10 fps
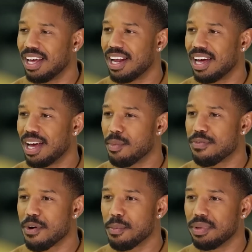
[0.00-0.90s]

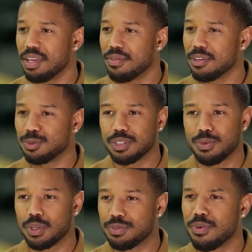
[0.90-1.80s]
Instagram feeds and
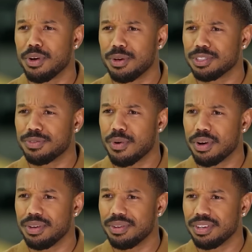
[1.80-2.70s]
stories during their
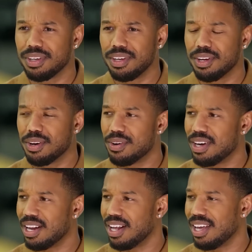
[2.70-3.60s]
relationship,
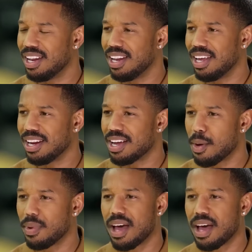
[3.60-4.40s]
the pair rarely